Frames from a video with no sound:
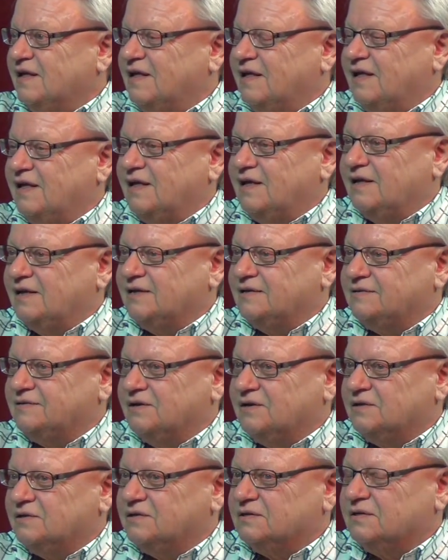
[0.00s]
and
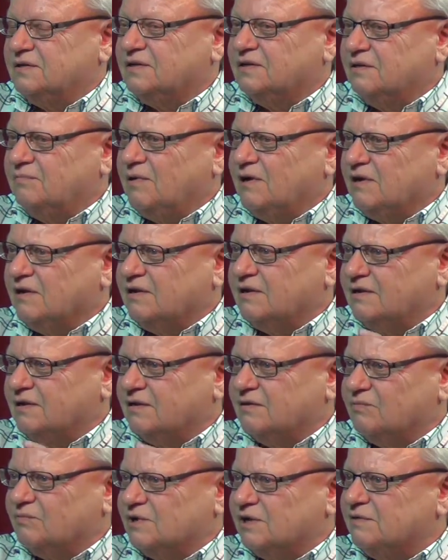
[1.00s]
little by
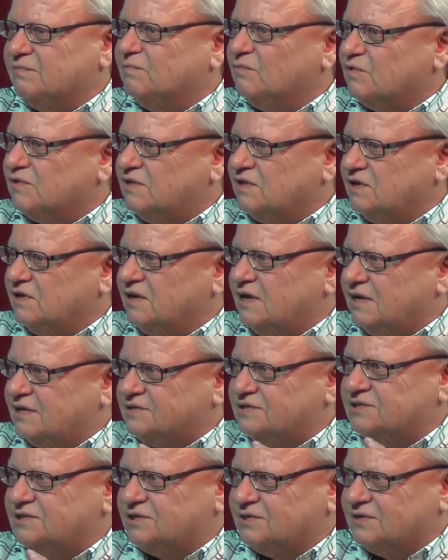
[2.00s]
little, even within that
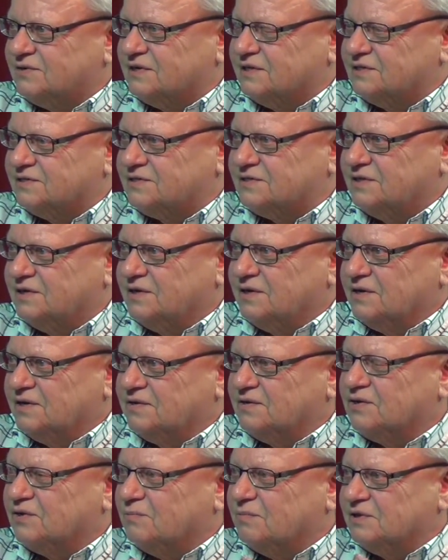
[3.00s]
series,
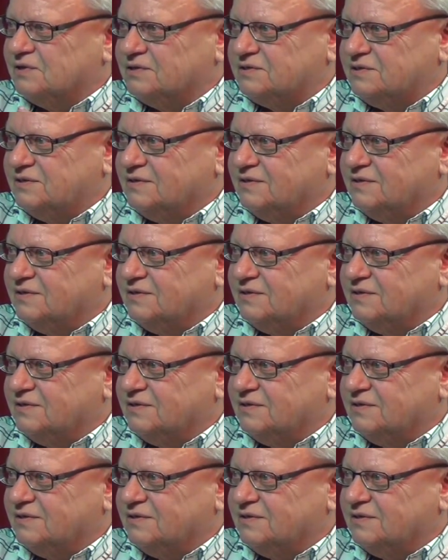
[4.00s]
there'll be